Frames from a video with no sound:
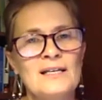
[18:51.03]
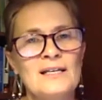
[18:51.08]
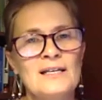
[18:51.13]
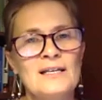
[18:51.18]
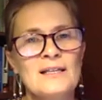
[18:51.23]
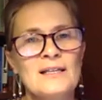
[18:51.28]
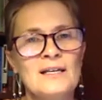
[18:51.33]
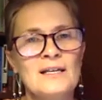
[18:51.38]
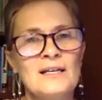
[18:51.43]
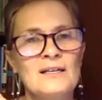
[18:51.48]

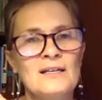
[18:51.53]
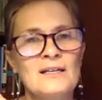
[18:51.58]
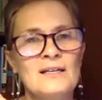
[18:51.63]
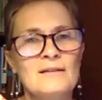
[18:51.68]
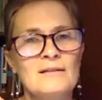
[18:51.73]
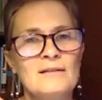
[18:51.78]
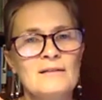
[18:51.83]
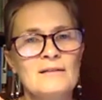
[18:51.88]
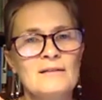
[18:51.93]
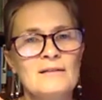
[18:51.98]

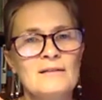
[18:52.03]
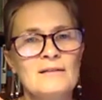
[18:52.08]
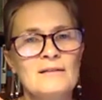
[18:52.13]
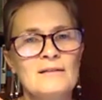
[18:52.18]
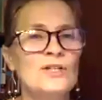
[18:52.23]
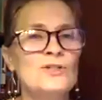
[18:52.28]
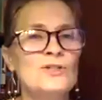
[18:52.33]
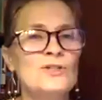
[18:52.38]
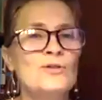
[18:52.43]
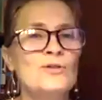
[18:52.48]
recognizing that
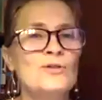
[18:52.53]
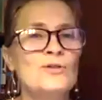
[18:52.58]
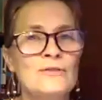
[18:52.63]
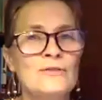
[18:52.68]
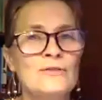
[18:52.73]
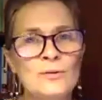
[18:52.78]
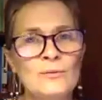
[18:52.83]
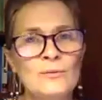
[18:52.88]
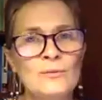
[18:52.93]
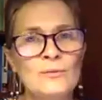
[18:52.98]
you are
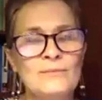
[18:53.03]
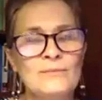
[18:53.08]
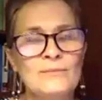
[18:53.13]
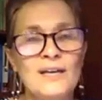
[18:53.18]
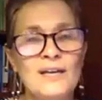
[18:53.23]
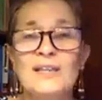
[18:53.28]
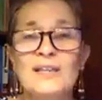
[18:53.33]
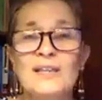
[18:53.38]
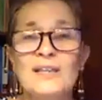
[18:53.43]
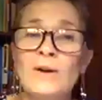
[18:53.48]
in
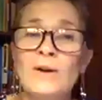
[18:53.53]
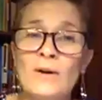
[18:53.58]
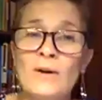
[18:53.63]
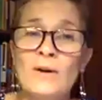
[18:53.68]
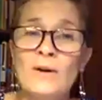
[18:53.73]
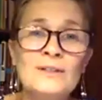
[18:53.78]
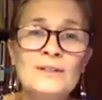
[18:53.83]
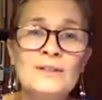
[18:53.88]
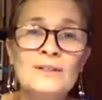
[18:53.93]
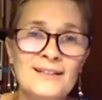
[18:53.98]
control of you,
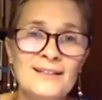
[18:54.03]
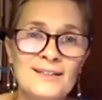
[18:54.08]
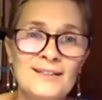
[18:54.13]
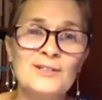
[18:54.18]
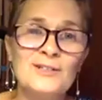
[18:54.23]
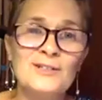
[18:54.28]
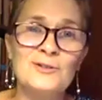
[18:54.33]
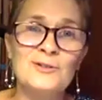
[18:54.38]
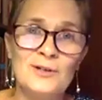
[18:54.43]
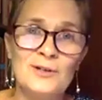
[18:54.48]
and that
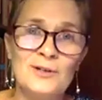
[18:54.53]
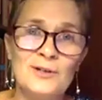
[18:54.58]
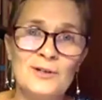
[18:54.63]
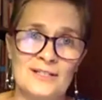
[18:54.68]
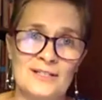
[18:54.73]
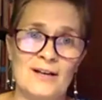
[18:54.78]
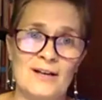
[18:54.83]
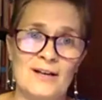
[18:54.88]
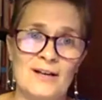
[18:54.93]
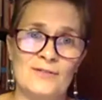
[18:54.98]
we are
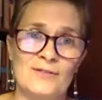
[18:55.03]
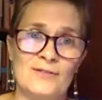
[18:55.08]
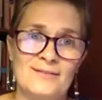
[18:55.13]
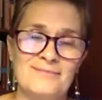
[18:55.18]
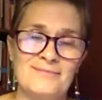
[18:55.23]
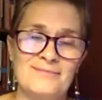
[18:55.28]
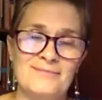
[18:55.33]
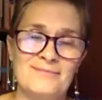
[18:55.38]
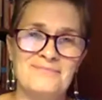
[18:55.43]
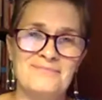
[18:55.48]
only in
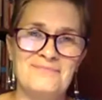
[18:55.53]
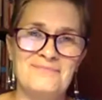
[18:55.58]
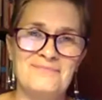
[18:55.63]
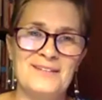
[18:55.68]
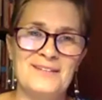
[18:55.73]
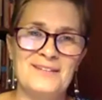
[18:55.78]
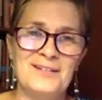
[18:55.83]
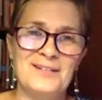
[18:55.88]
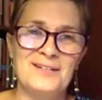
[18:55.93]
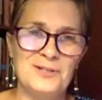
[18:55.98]
control of
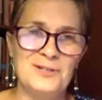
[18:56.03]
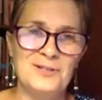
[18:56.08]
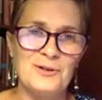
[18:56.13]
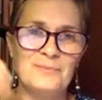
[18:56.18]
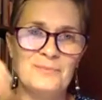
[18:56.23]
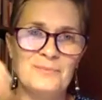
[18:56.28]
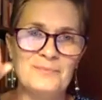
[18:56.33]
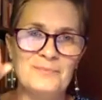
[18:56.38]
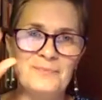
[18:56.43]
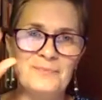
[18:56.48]
ourselves
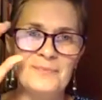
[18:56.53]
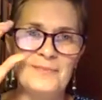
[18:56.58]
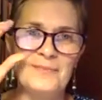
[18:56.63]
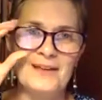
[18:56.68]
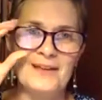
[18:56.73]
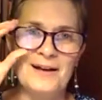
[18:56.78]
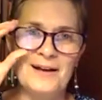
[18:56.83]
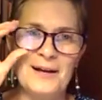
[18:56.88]
too.